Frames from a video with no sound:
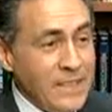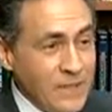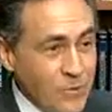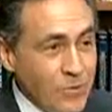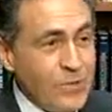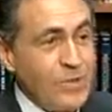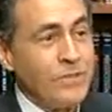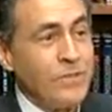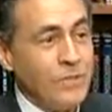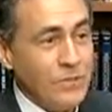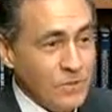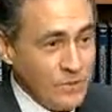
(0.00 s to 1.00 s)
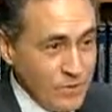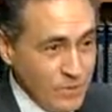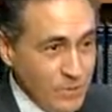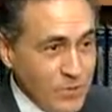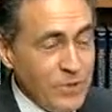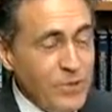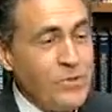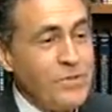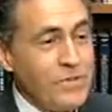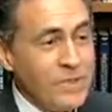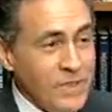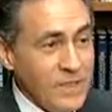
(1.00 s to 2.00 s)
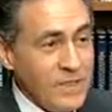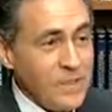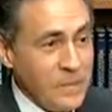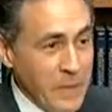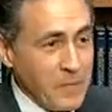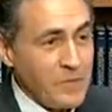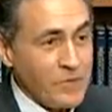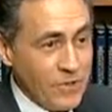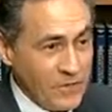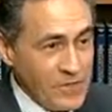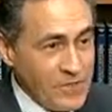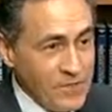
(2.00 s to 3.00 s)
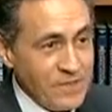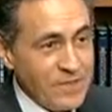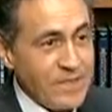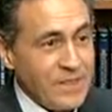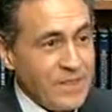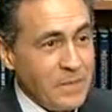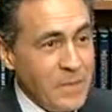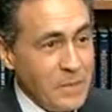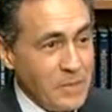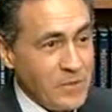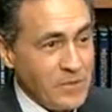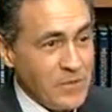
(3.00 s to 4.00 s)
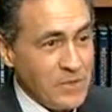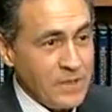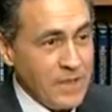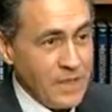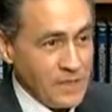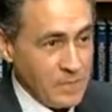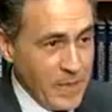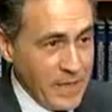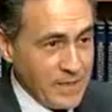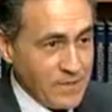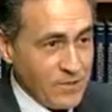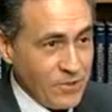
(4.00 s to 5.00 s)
in order to produce the member services that the members expect.